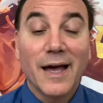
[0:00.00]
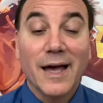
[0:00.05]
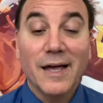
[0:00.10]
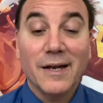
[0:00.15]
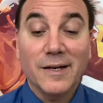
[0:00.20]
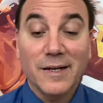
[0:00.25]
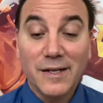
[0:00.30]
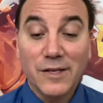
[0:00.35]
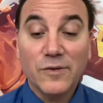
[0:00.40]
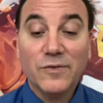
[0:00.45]

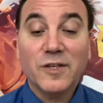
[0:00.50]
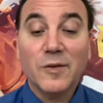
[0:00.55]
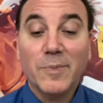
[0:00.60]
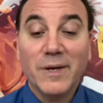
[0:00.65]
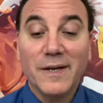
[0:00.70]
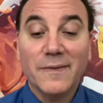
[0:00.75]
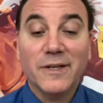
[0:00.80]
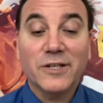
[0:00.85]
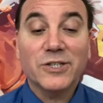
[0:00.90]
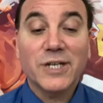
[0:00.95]
And he used to
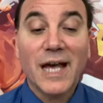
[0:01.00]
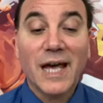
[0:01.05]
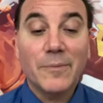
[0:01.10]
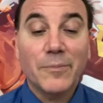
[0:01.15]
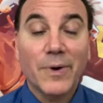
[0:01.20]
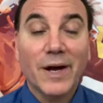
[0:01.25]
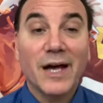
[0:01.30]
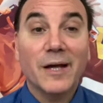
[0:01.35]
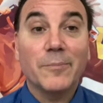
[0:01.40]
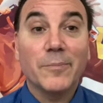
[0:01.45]
be in the Chad
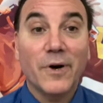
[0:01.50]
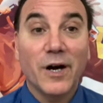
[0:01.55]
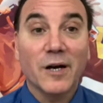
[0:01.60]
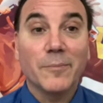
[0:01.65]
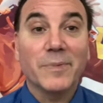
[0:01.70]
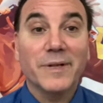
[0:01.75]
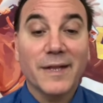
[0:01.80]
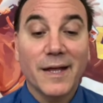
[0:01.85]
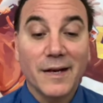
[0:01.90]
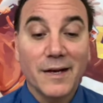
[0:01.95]
Brown barn,
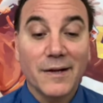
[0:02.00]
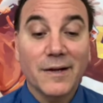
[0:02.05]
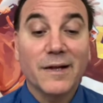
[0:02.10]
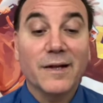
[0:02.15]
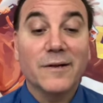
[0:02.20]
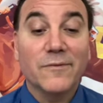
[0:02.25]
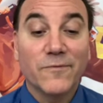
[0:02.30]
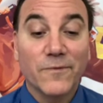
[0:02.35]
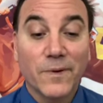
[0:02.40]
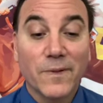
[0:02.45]
but then
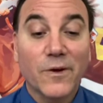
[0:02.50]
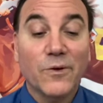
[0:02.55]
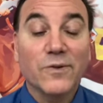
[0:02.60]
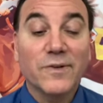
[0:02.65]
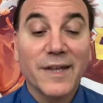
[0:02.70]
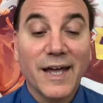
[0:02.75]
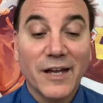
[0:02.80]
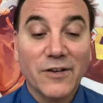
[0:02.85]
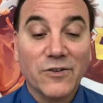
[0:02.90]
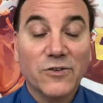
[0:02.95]
for
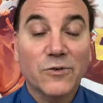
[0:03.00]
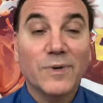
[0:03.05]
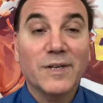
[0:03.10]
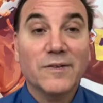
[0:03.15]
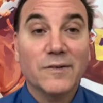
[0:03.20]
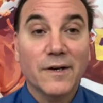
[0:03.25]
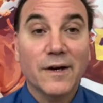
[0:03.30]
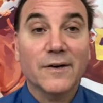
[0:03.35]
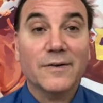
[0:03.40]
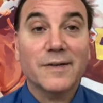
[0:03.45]
those last 3
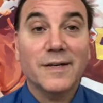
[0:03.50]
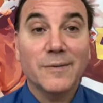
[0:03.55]
starts,